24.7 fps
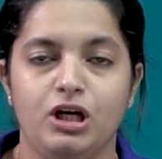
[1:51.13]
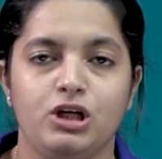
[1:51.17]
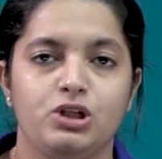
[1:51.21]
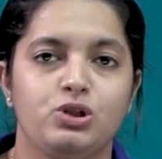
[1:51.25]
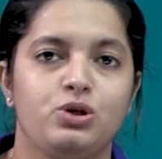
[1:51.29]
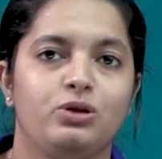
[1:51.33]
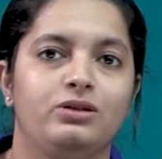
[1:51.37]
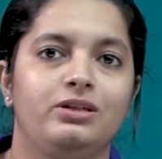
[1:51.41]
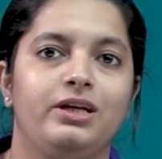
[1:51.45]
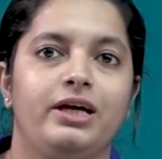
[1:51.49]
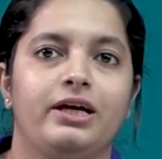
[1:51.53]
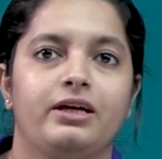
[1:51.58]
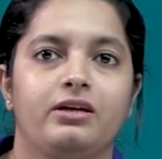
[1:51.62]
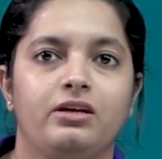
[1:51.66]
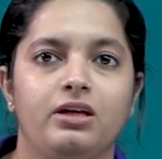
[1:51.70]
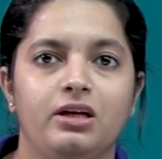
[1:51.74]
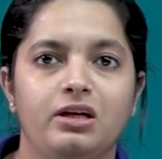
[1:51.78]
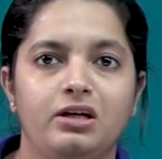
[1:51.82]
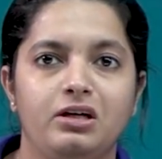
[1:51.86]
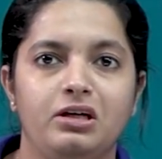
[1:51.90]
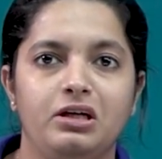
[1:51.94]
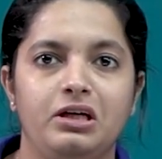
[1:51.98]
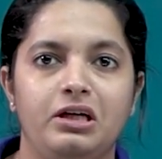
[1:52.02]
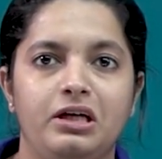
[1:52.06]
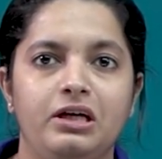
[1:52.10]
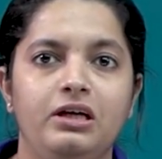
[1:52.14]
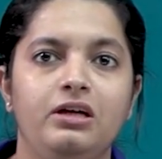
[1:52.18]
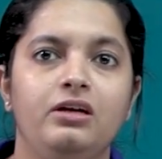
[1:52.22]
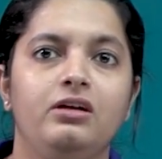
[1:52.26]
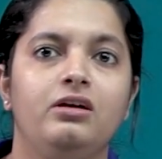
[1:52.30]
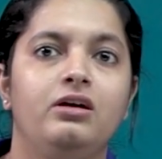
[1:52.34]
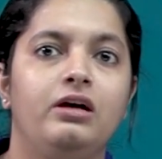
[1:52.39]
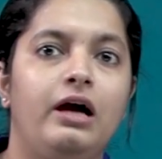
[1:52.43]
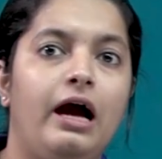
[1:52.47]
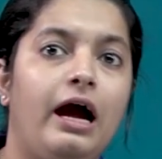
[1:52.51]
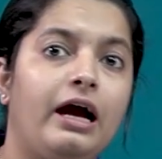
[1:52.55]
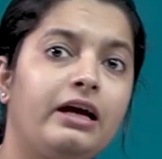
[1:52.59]
So technically
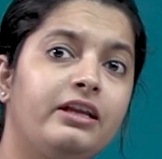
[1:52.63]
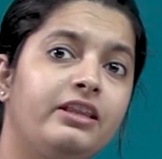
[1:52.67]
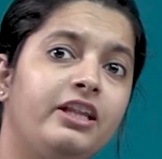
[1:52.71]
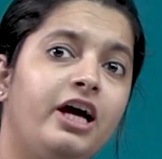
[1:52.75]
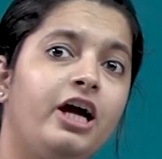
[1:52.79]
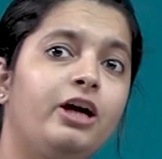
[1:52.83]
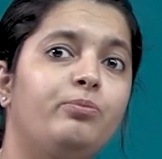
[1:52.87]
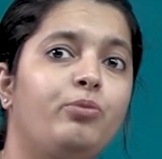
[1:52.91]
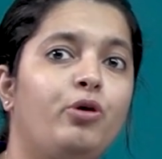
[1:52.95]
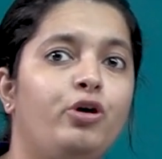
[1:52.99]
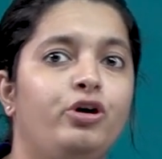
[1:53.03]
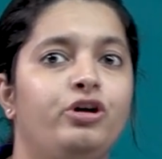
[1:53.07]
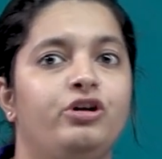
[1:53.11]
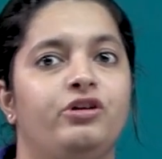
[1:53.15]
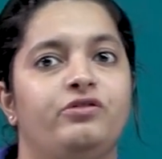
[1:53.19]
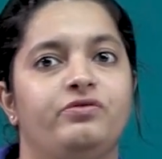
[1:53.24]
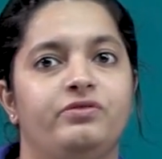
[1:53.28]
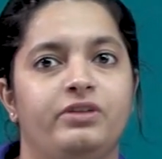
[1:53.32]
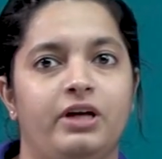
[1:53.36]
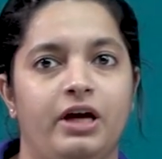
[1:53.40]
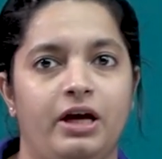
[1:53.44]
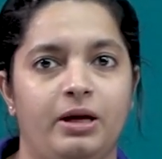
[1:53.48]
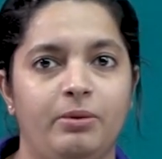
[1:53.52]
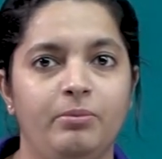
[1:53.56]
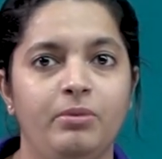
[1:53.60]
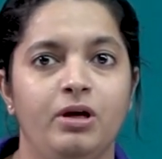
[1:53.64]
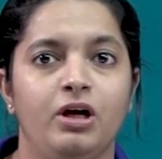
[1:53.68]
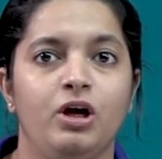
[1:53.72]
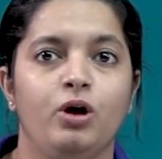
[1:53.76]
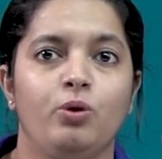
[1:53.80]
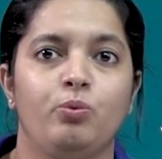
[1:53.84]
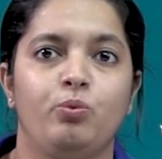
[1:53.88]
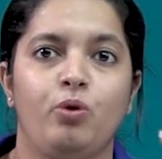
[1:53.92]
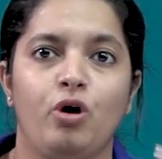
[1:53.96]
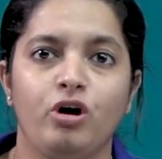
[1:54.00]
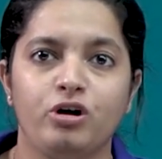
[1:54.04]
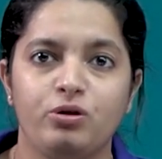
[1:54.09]
at that point of time
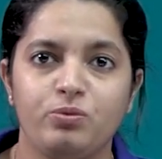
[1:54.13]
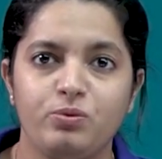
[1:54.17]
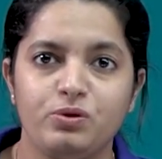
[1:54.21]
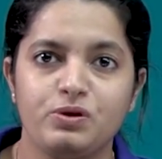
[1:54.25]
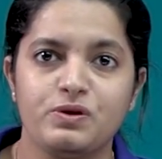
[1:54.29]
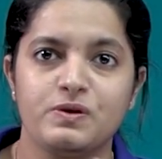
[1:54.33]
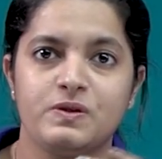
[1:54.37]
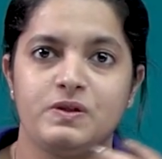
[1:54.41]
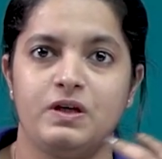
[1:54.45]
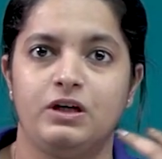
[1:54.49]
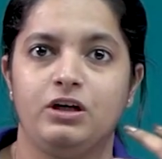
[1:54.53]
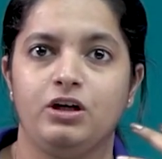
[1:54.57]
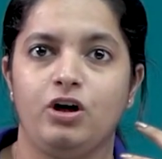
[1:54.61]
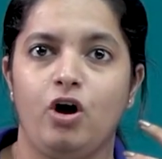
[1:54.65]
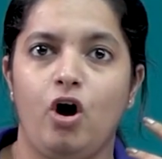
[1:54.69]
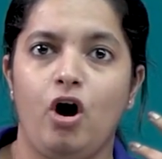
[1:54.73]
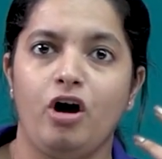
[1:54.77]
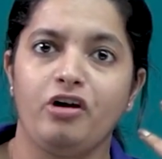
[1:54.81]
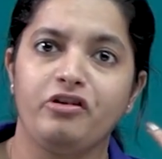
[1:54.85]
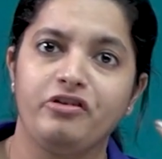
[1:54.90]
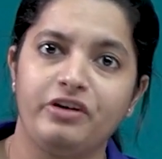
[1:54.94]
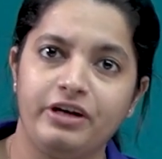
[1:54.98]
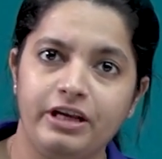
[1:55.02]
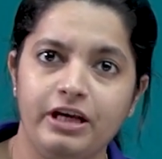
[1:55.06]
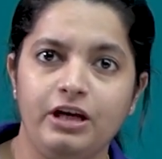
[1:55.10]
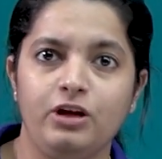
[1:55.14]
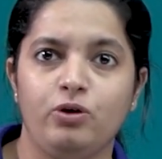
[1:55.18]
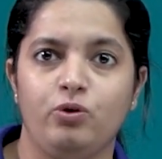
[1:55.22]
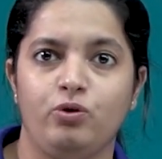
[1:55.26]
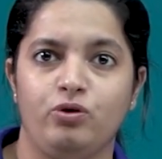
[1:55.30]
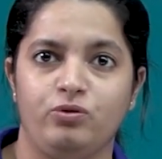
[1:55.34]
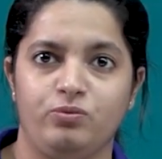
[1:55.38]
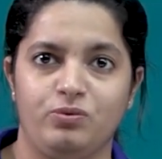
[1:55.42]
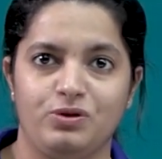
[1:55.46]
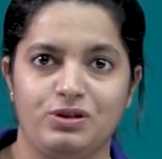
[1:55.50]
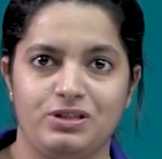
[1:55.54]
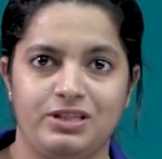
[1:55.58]
what was uh, already
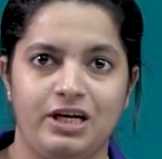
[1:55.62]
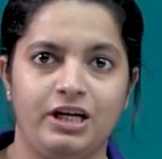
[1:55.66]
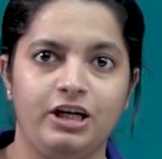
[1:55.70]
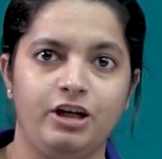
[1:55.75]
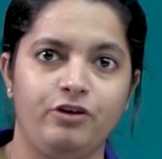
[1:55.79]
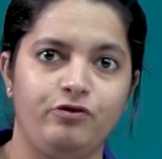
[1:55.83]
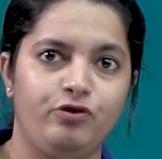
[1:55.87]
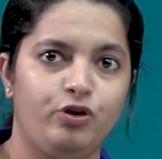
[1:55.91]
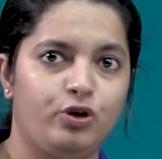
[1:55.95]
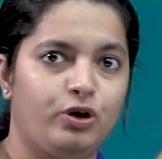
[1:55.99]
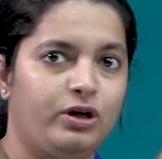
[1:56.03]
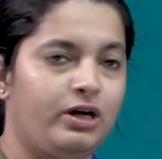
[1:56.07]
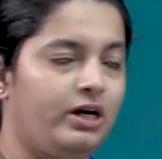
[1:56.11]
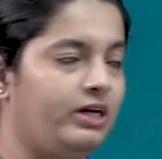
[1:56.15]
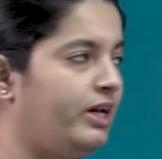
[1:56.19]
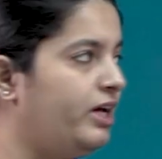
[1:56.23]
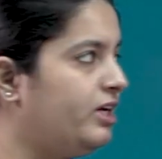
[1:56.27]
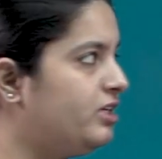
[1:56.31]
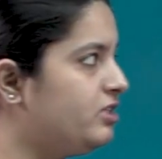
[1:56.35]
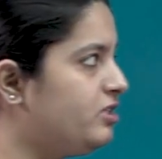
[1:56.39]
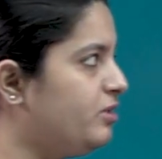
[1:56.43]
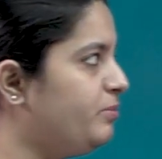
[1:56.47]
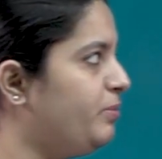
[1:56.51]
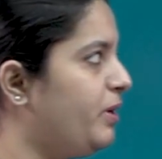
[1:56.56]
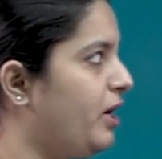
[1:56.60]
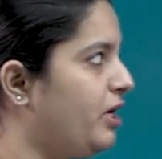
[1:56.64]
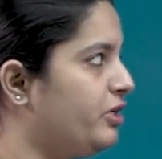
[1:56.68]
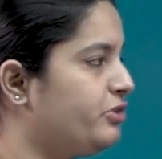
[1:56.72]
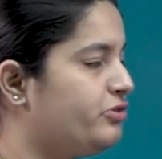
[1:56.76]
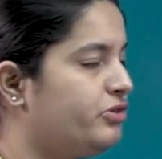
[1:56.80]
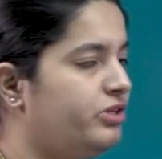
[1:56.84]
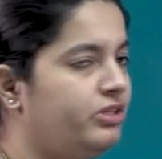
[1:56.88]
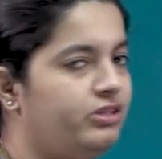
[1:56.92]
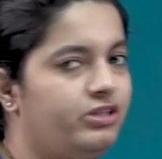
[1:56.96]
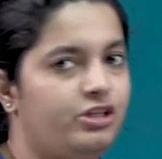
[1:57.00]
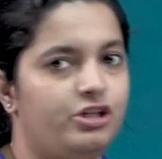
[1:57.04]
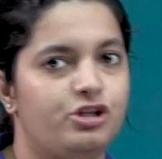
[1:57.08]
known was that if you connect a
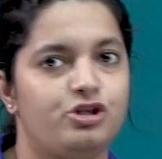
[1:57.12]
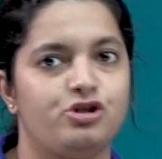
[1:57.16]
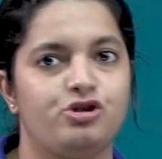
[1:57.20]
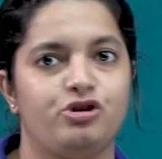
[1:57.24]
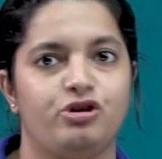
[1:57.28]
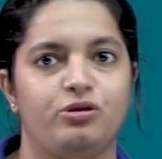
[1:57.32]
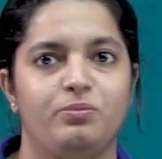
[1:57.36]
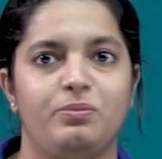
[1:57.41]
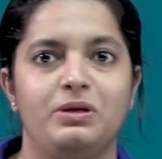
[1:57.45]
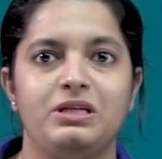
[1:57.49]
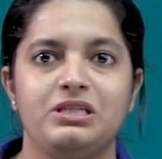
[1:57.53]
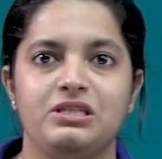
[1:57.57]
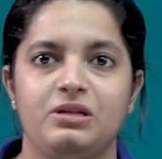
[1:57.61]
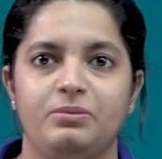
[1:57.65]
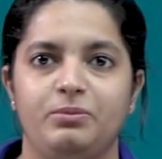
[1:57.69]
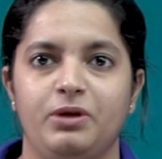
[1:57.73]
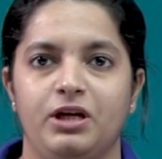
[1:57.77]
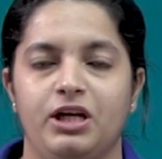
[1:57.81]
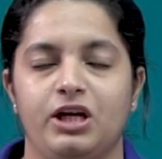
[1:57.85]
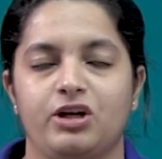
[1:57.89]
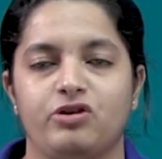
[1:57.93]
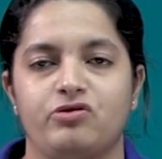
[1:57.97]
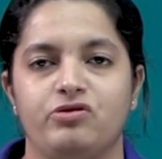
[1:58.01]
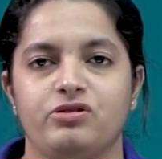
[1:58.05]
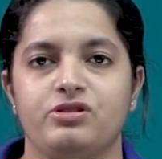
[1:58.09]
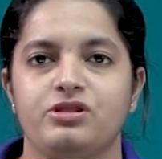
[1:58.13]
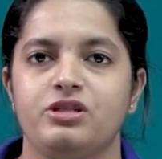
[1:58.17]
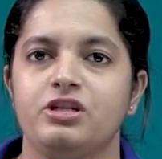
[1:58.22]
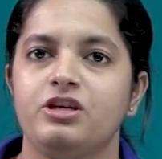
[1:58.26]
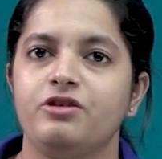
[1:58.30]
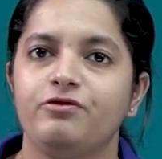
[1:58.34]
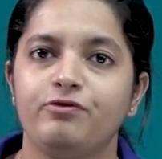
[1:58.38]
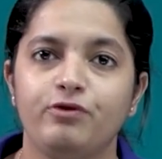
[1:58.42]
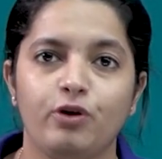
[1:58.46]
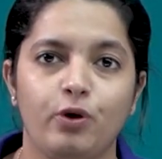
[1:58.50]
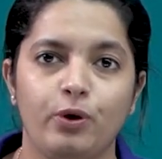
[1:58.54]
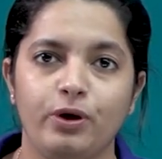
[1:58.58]
battery there should be some
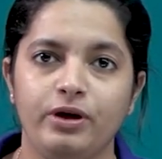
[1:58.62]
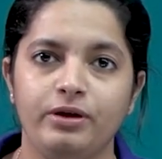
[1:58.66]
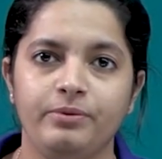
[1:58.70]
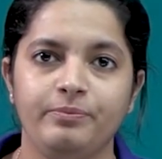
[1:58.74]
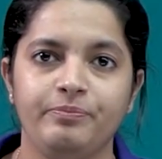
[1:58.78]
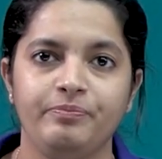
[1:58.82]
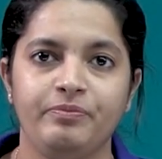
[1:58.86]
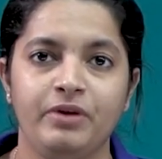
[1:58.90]
electricity flowing.